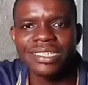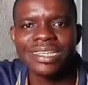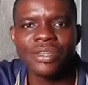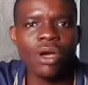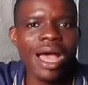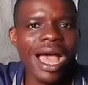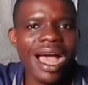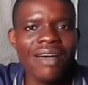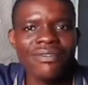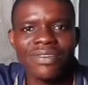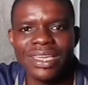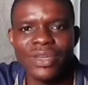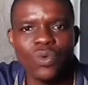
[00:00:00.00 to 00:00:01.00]
They don't have
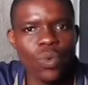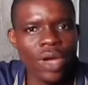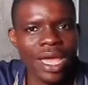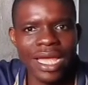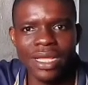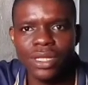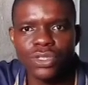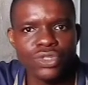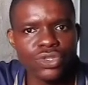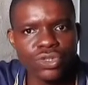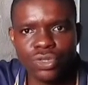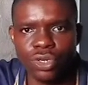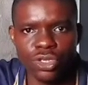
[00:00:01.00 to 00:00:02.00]
a
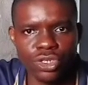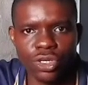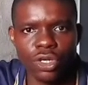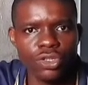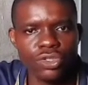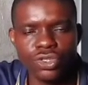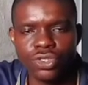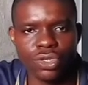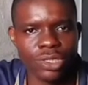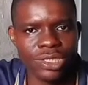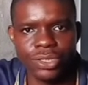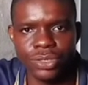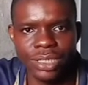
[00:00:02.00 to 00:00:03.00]
well-structured
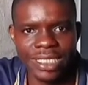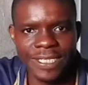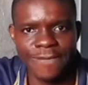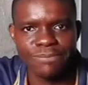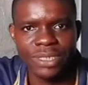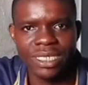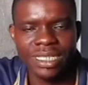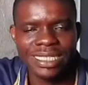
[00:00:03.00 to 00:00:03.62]
study routine.